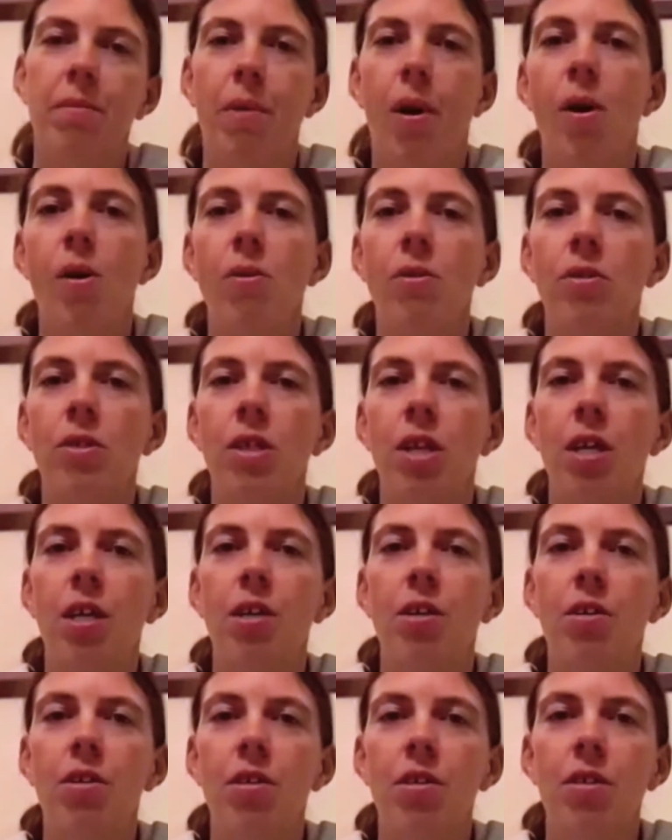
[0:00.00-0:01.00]
a box and I
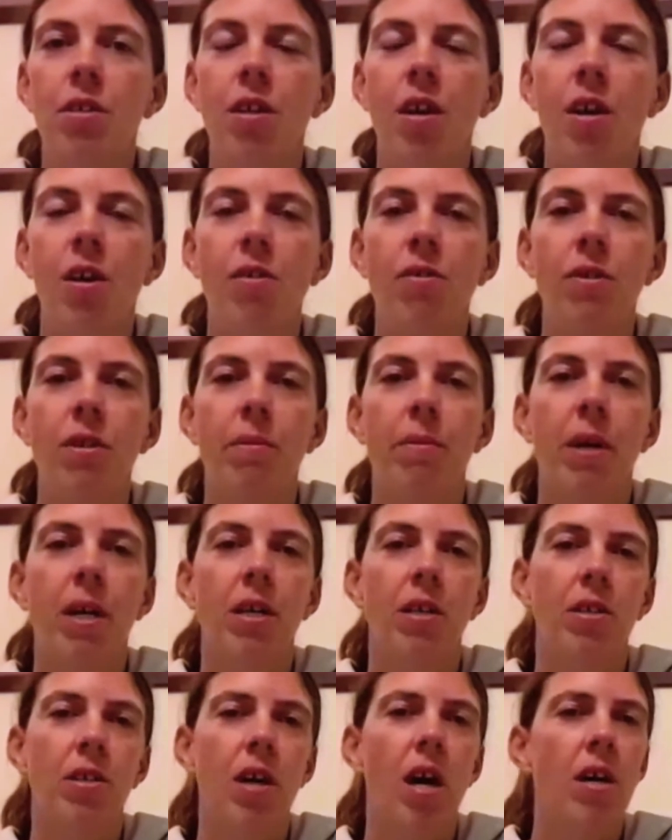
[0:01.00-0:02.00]
couldn't hold him. I
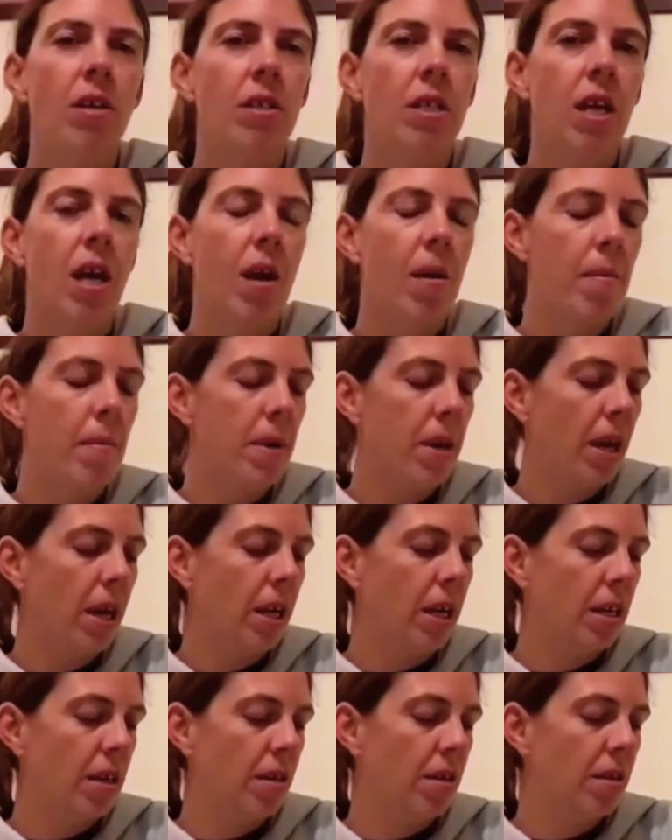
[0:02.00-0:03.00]
could touch him and
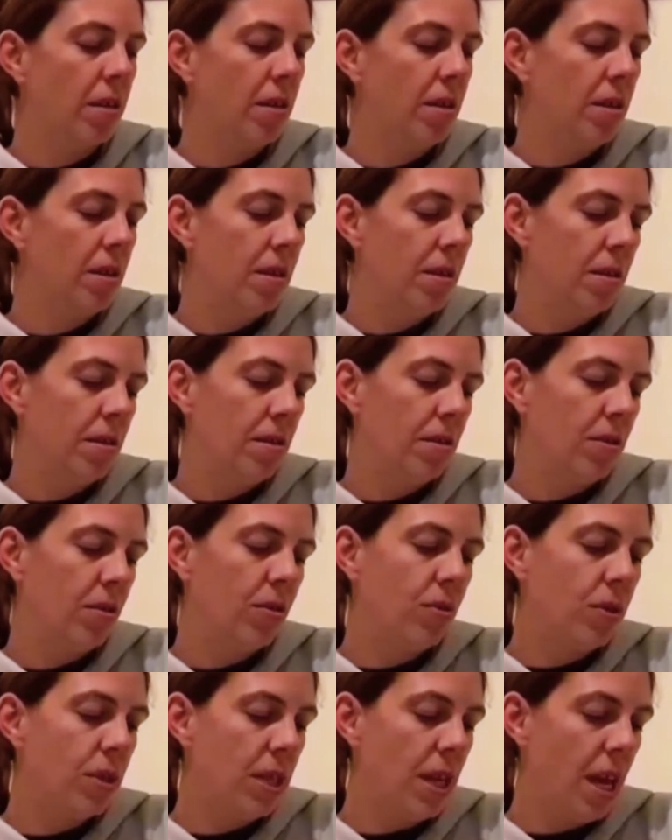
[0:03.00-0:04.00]
I could
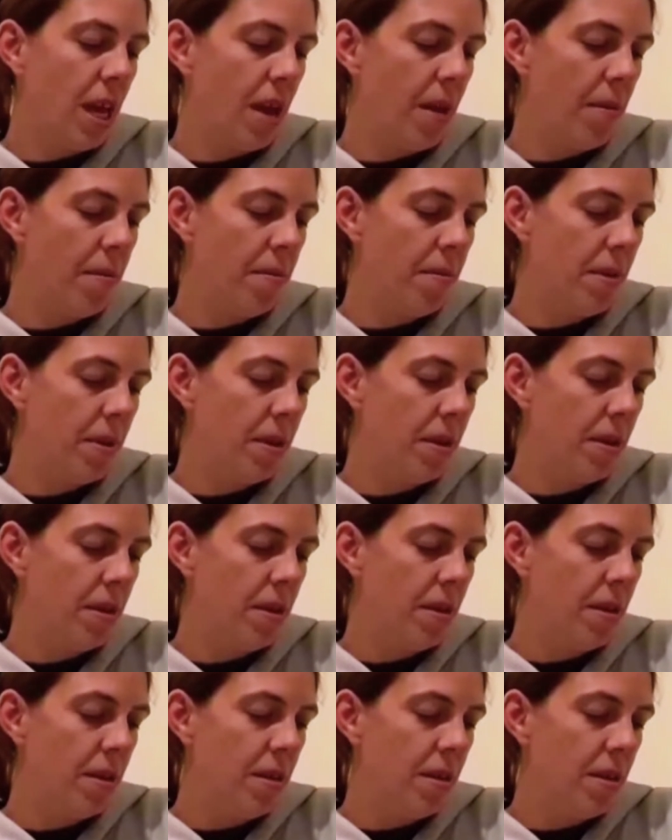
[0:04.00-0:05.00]
talk to him,
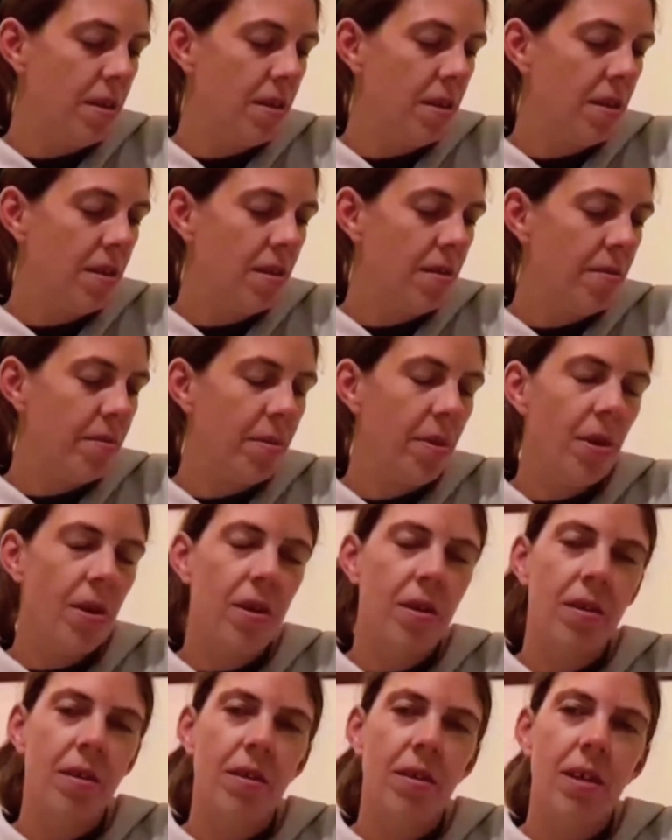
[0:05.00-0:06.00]

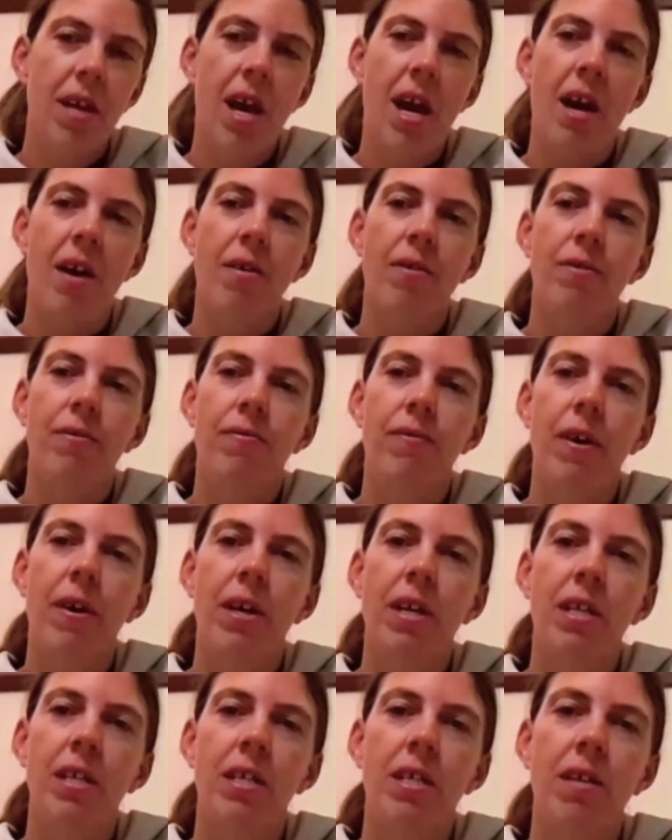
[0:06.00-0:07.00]
but yeah, it was
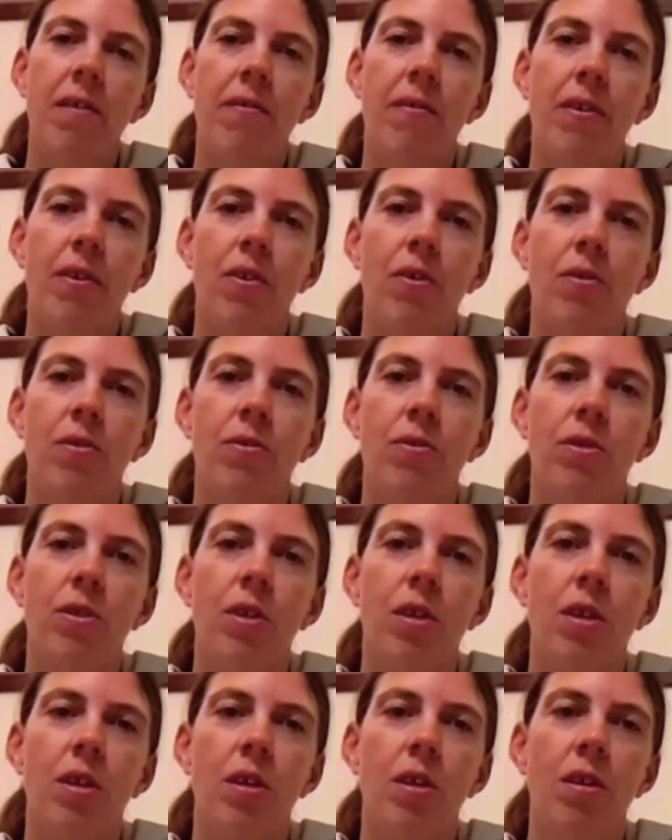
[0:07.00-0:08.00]
very difficult
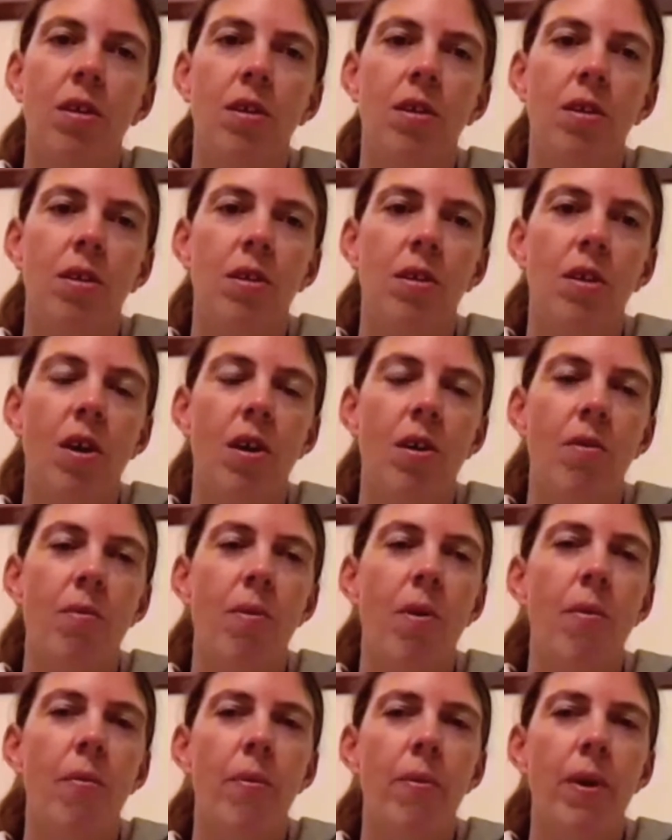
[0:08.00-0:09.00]
to know
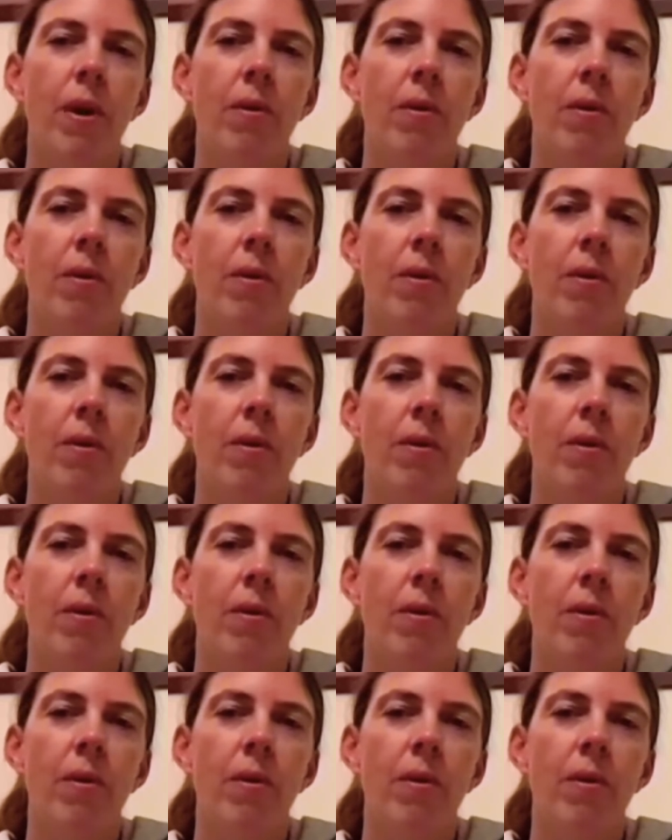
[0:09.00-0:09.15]
what